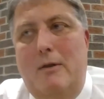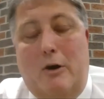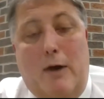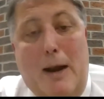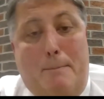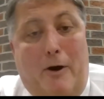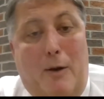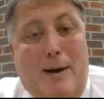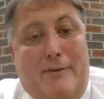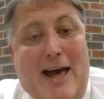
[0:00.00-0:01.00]
The great part
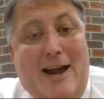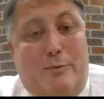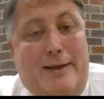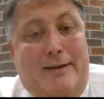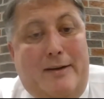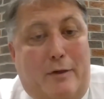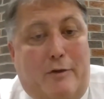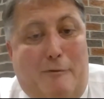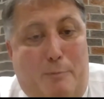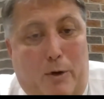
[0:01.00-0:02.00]
about that is when they take the
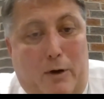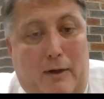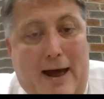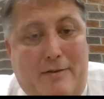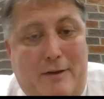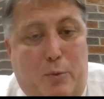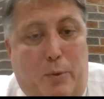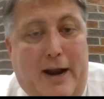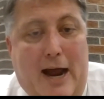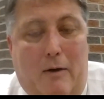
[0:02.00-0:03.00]
sophomore class, it's
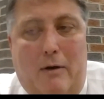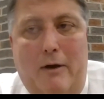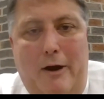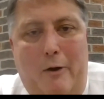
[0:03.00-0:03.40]
1 hour,